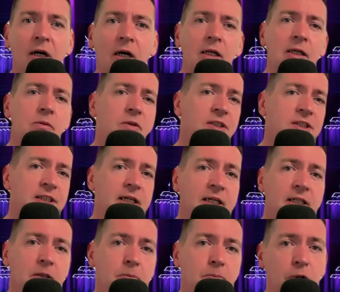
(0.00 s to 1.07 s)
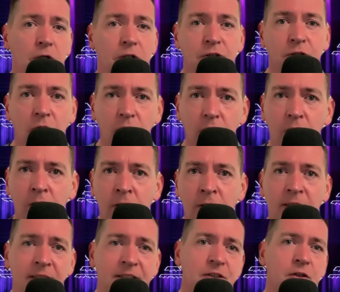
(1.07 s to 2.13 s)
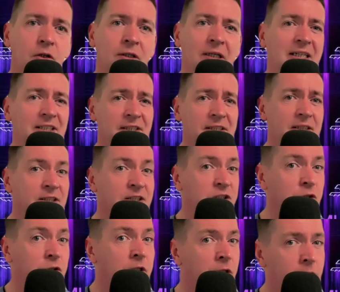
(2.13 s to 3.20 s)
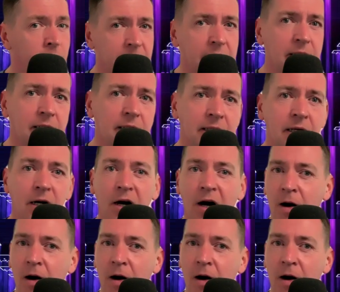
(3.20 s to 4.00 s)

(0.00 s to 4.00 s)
I would say compared to this song isn't as good lyrically.